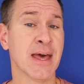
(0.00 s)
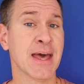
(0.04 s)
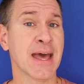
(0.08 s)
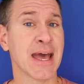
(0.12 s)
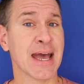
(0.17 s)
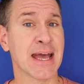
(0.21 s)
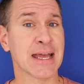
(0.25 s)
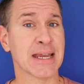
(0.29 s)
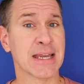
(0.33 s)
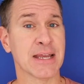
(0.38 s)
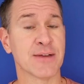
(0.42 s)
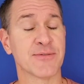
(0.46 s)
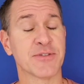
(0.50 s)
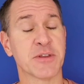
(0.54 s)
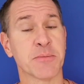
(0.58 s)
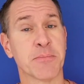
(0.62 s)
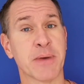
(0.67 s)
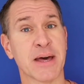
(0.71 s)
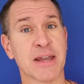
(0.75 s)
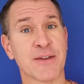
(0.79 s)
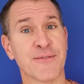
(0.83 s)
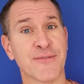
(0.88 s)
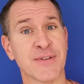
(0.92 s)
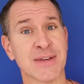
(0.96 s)
any of the
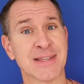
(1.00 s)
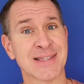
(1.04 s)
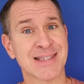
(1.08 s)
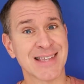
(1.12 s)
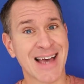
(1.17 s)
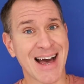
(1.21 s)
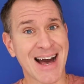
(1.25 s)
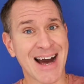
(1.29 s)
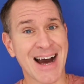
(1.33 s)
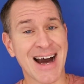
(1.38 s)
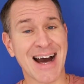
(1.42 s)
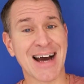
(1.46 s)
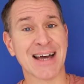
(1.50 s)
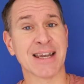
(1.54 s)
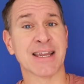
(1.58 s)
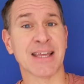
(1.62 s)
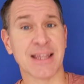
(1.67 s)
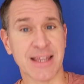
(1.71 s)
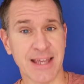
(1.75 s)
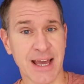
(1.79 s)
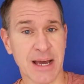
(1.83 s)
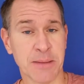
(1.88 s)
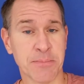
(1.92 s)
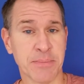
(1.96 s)
benefits on it
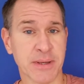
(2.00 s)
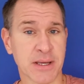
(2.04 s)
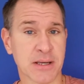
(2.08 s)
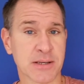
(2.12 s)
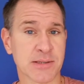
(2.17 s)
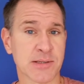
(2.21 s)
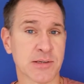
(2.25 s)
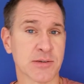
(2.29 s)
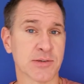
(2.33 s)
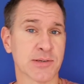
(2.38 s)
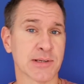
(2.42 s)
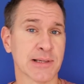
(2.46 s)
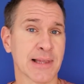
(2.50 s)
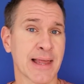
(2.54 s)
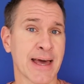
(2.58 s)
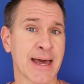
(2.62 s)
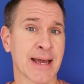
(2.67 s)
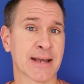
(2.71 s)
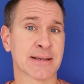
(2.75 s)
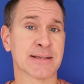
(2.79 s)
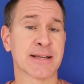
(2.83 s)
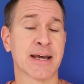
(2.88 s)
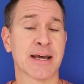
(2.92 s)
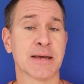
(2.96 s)
yet, because there's a
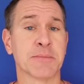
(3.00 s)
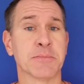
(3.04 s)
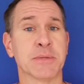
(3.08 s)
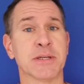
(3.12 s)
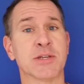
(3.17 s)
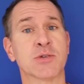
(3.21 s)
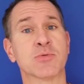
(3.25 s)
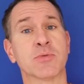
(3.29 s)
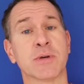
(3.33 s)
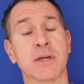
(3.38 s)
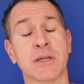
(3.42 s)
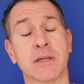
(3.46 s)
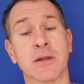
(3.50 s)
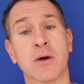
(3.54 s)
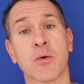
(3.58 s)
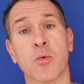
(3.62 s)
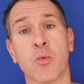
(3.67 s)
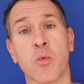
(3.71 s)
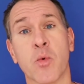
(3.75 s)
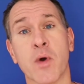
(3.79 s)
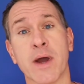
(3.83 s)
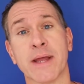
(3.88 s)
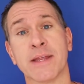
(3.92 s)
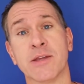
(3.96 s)
lag time between
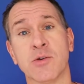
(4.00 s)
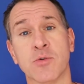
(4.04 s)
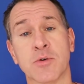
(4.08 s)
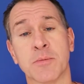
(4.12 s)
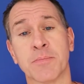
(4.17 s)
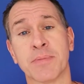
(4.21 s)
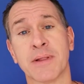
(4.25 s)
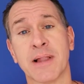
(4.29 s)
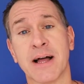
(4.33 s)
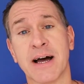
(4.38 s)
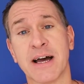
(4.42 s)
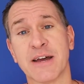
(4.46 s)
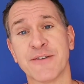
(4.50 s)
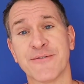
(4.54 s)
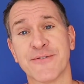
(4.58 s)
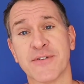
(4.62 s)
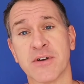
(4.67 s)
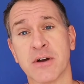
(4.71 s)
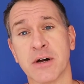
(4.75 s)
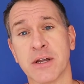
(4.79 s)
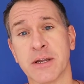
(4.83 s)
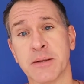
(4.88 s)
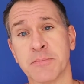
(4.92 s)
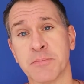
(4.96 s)
when you apply
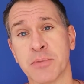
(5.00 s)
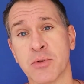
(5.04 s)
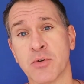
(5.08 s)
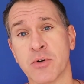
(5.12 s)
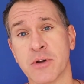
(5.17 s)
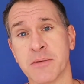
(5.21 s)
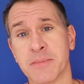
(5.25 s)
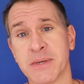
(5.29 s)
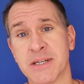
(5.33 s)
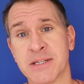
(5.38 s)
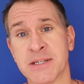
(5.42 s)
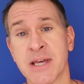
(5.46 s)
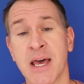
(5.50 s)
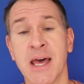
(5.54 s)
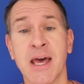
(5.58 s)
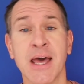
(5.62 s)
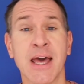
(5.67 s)
for unemployment